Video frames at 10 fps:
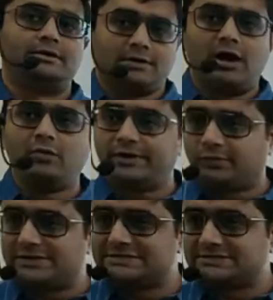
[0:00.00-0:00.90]
how it
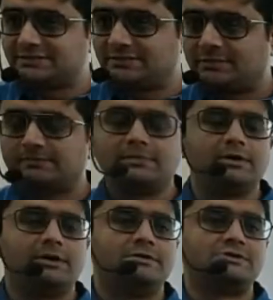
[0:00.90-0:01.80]
was?
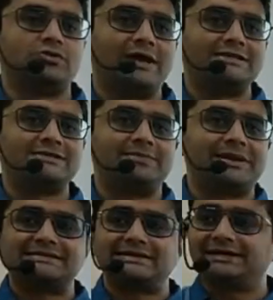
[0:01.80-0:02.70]
So once the
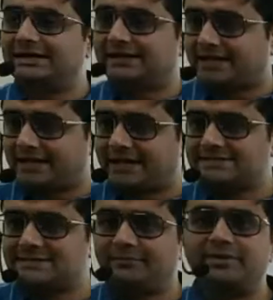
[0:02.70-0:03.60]
President
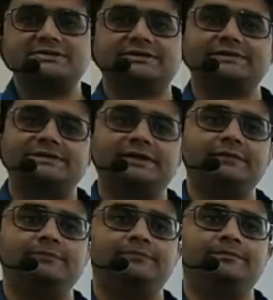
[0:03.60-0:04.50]
declares
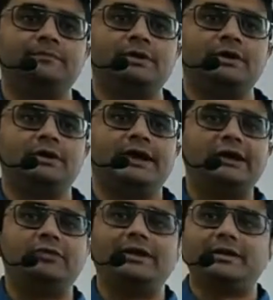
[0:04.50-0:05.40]
emergency,
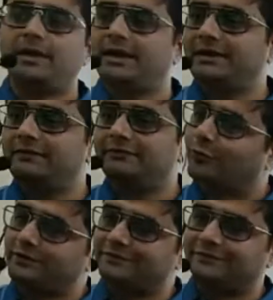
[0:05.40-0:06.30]
it will remain in
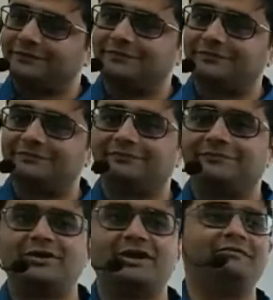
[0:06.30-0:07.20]
force
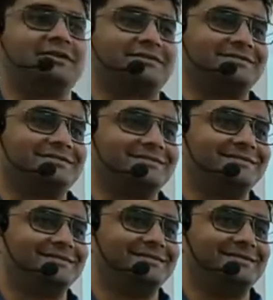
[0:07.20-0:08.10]
forever.
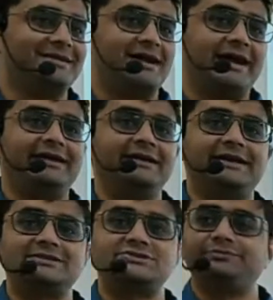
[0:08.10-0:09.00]
And it
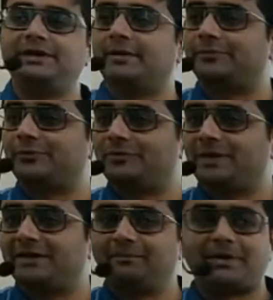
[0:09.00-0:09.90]
has to be approved
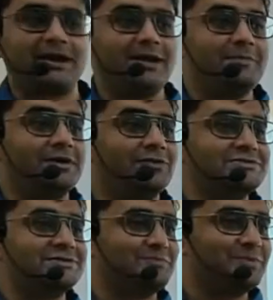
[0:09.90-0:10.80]
by the Parliament through
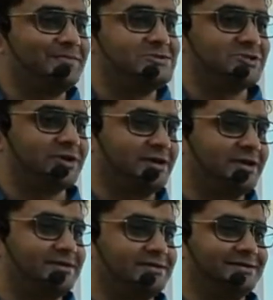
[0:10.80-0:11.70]
simple
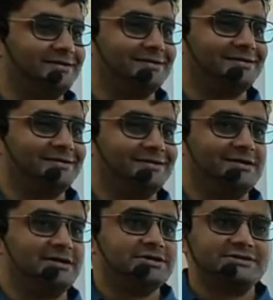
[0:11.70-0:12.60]
majority.
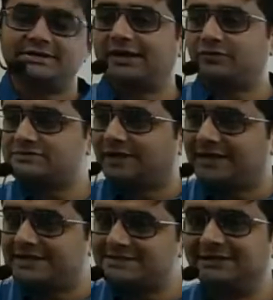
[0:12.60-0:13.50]
See, that was very
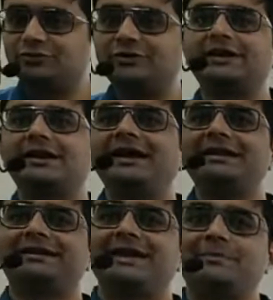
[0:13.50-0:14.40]
easy to
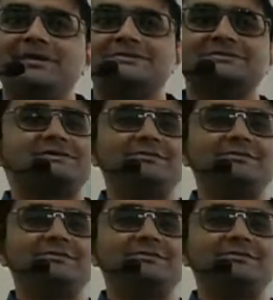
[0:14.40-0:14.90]
declare emergency